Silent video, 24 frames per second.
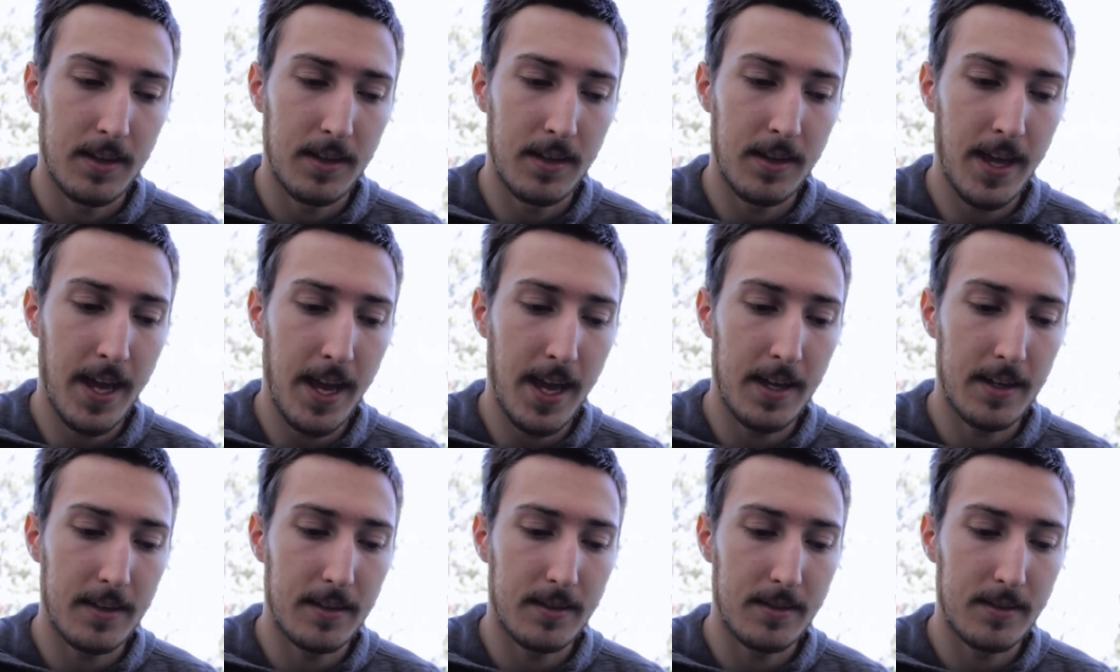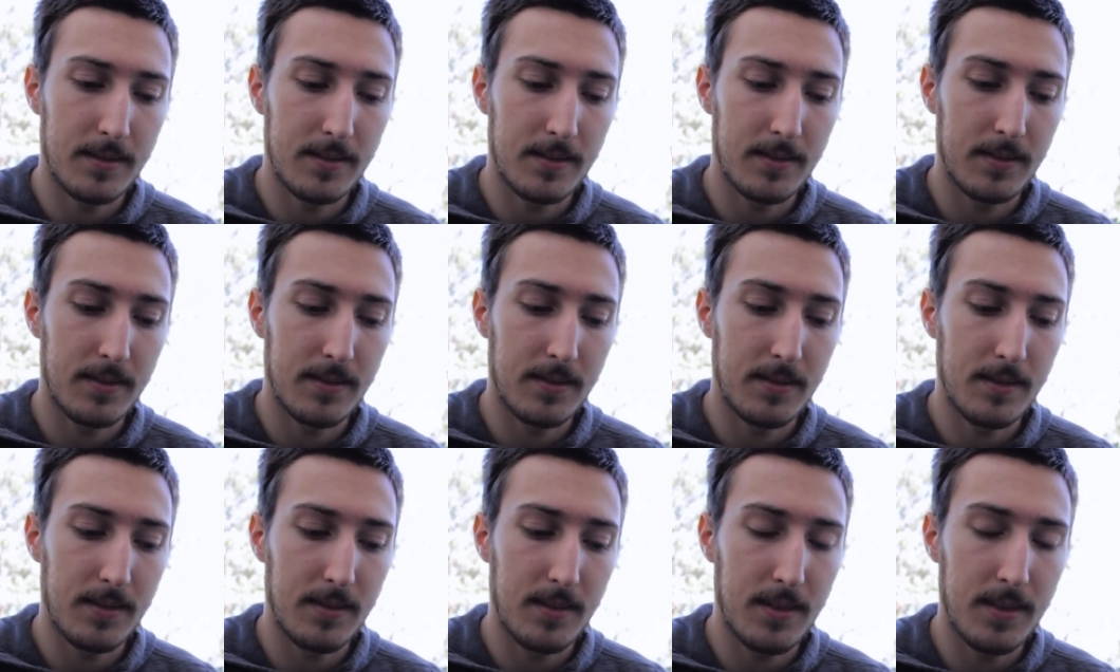that
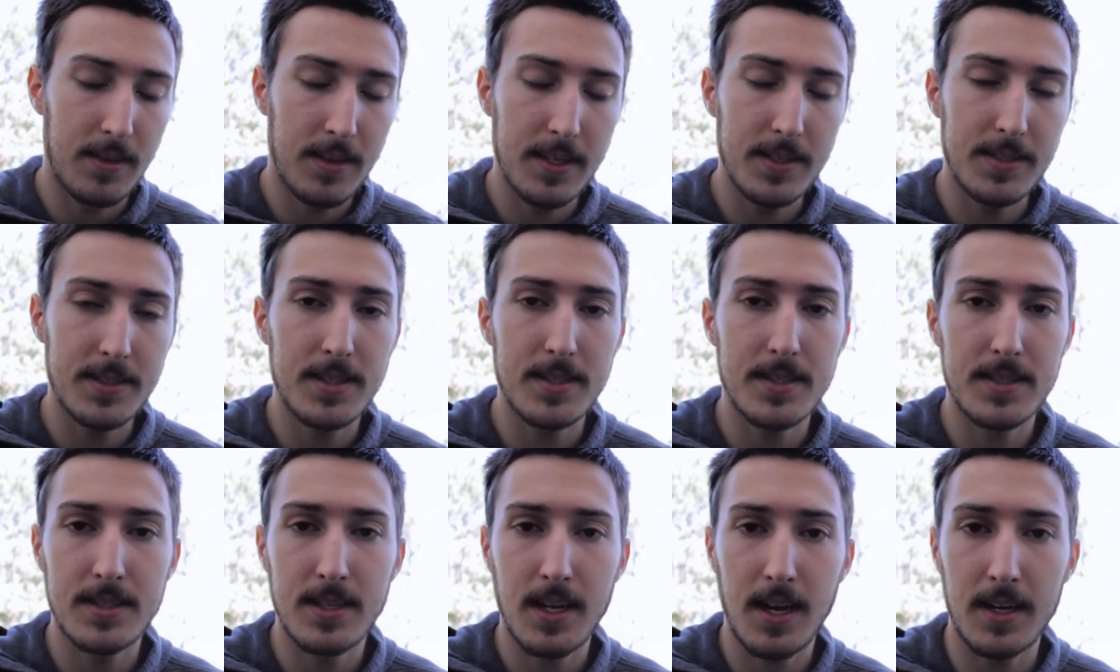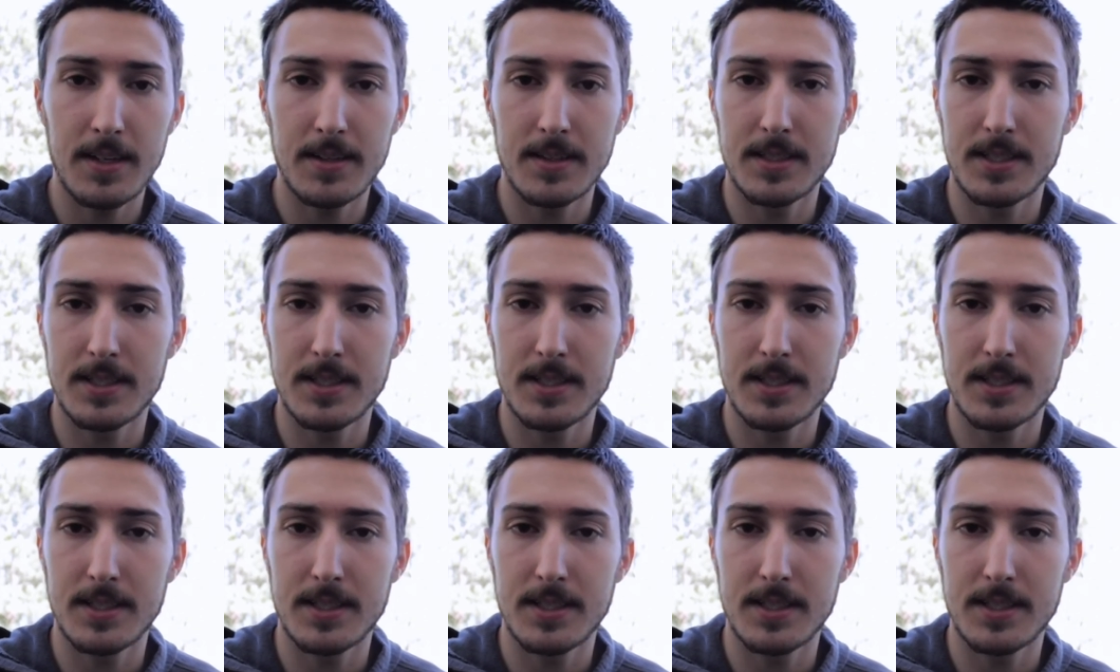this is not